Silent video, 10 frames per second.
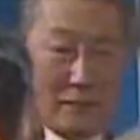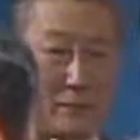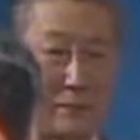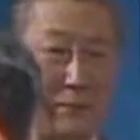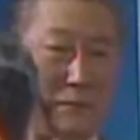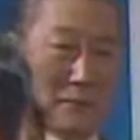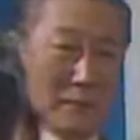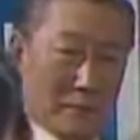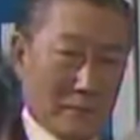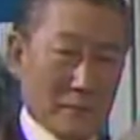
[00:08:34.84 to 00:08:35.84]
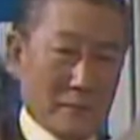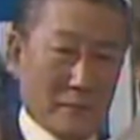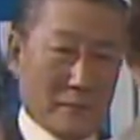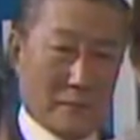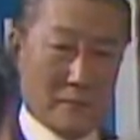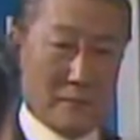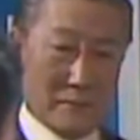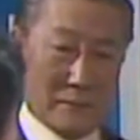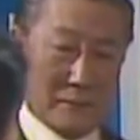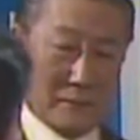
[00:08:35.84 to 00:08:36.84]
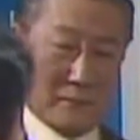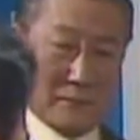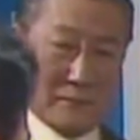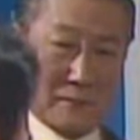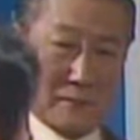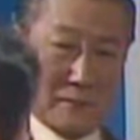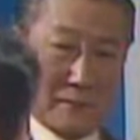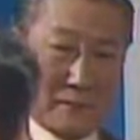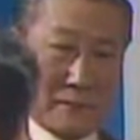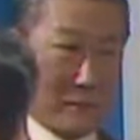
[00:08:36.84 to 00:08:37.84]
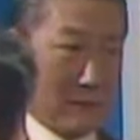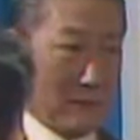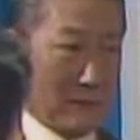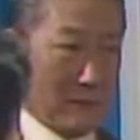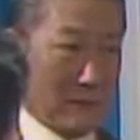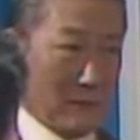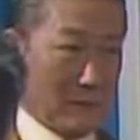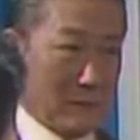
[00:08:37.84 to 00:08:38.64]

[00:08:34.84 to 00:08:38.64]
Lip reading: No words are spoken by the person on screen.